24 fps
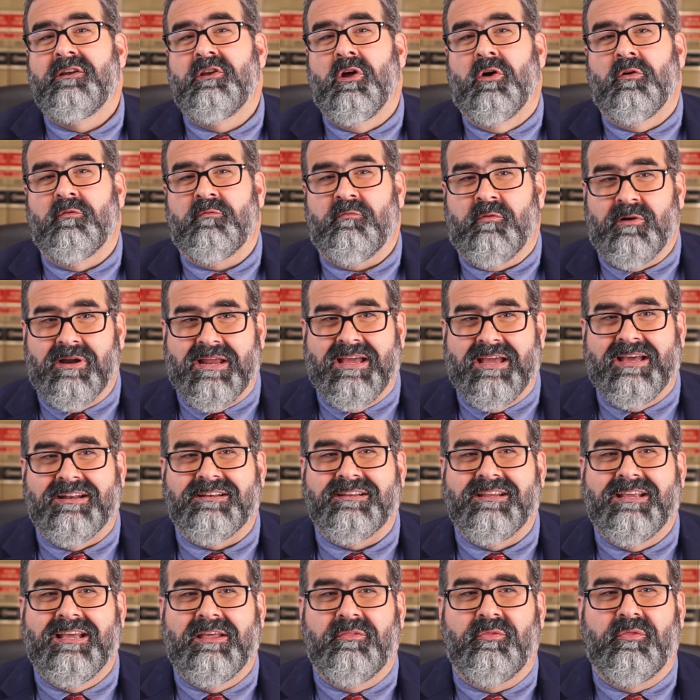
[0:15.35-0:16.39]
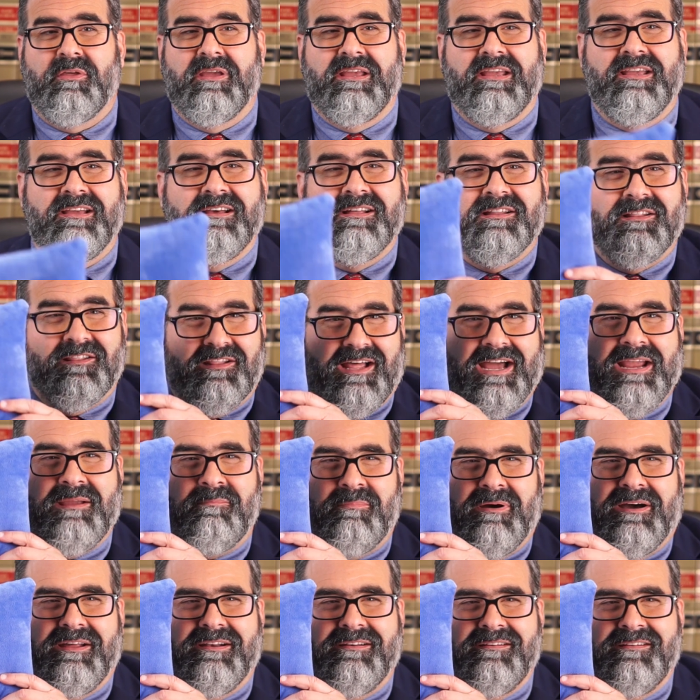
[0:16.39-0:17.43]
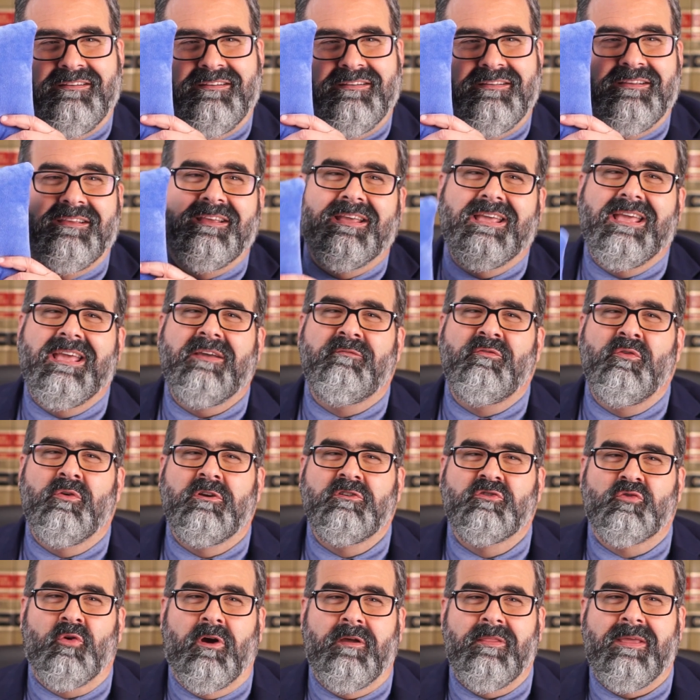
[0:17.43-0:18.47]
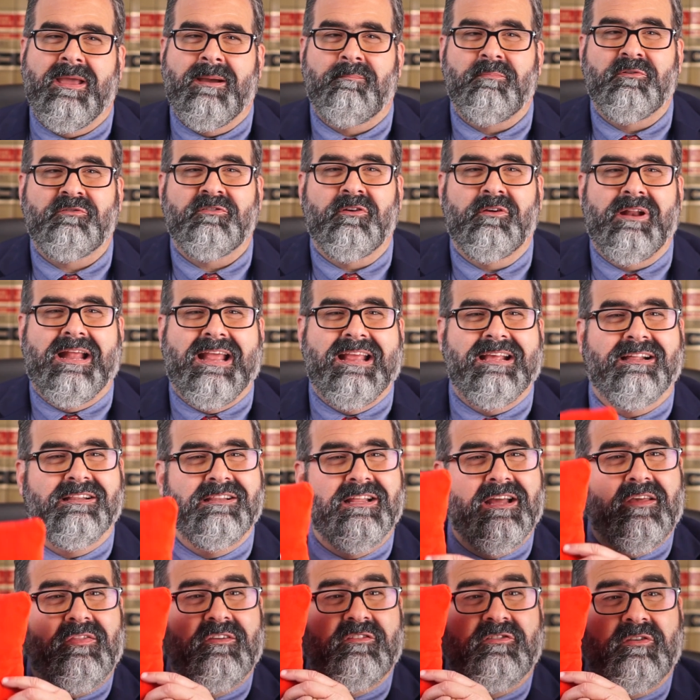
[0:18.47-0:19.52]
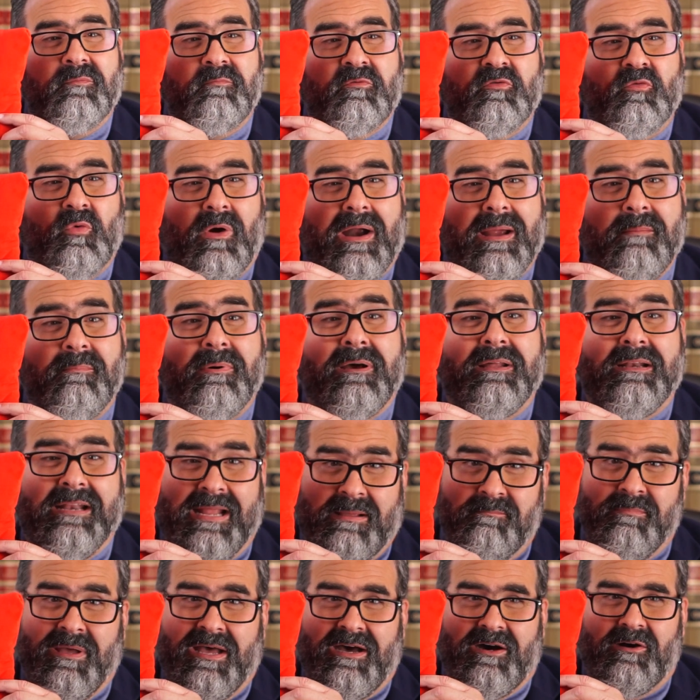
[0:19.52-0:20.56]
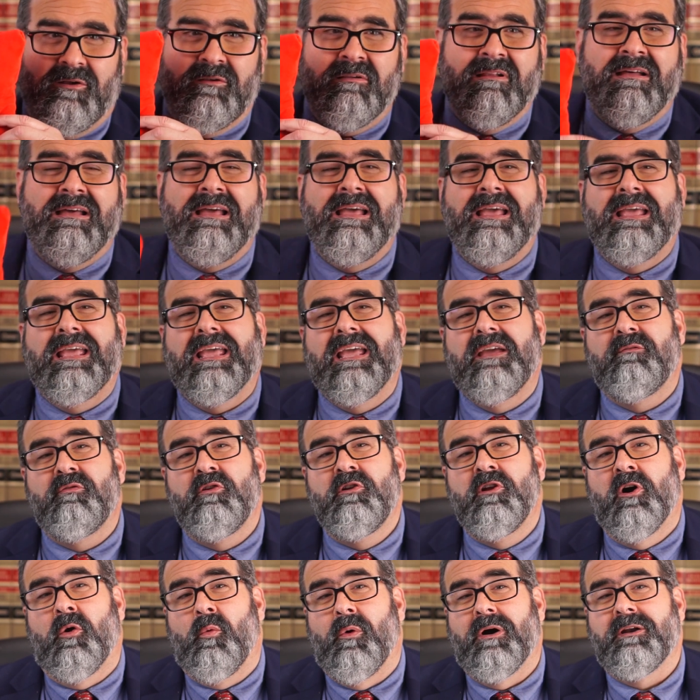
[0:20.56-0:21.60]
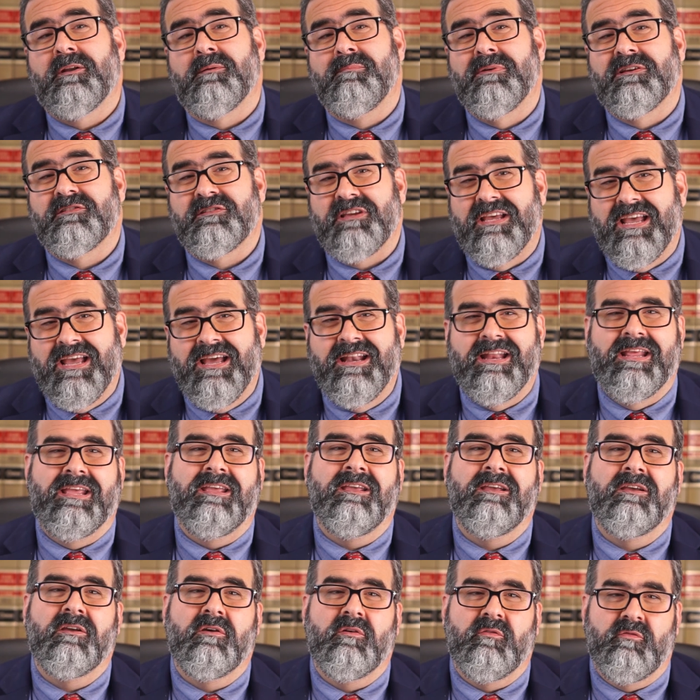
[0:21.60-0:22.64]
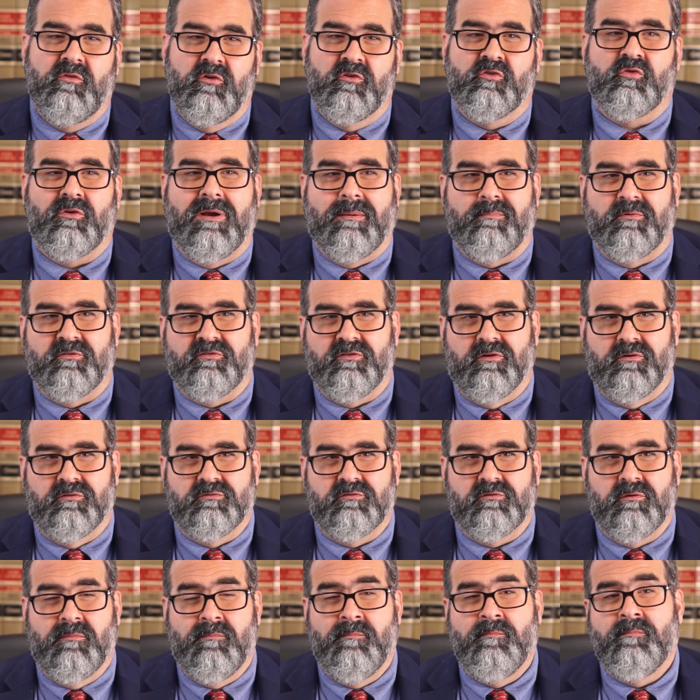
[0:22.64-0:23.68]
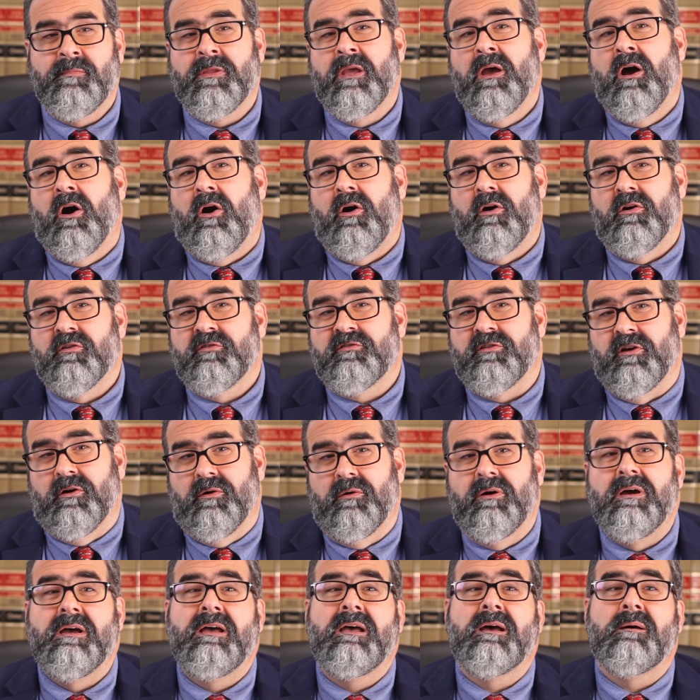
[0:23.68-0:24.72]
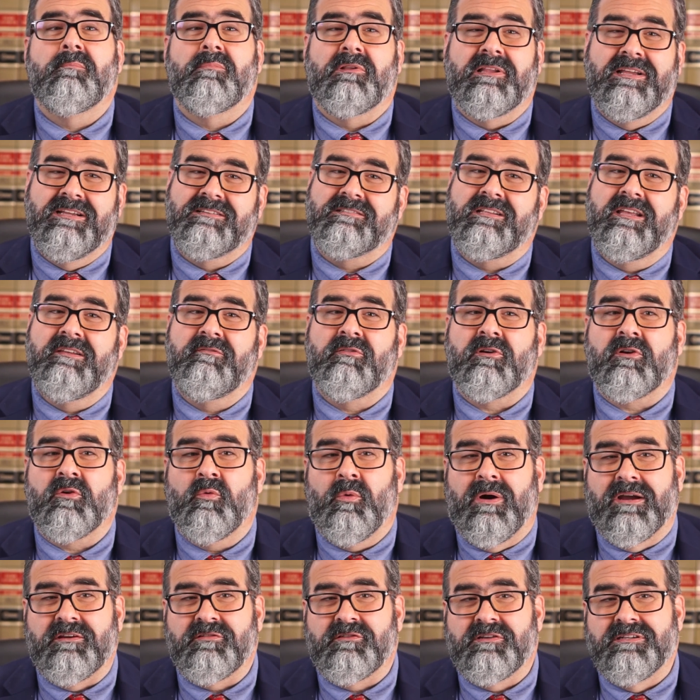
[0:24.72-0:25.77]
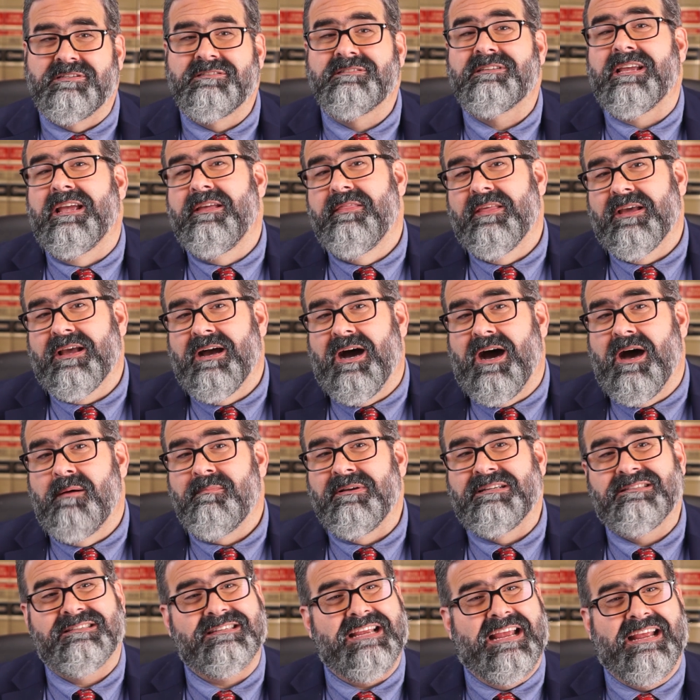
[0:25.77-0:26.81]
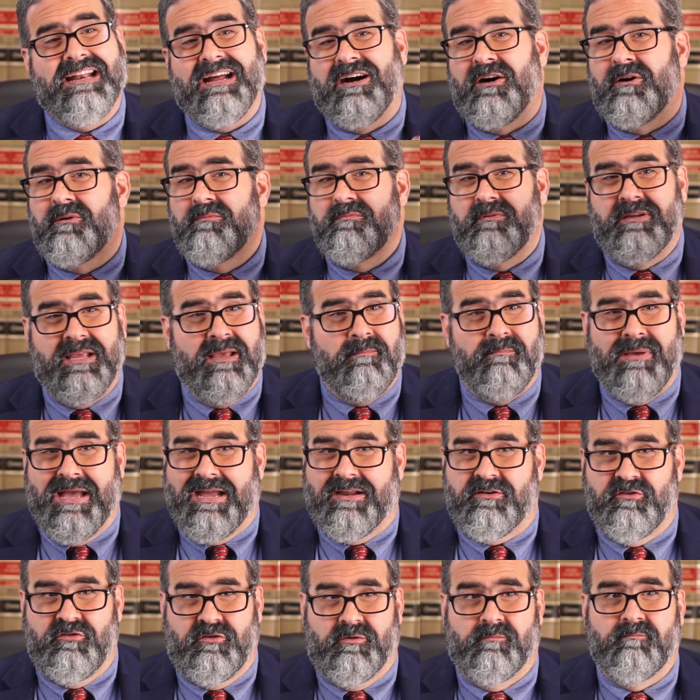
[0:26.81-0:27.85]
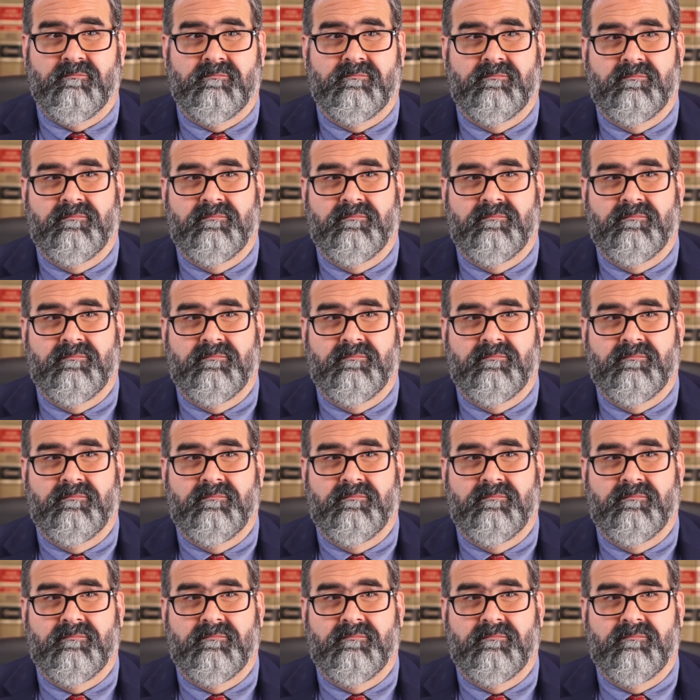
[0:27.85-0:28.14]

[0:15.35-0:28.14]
Don't forget to hit the like button if you enjoy the episode and click the subscribe button and bell if you don't want to miss any future episodes. Also, please leave your questions in the comments and I'll get back to you.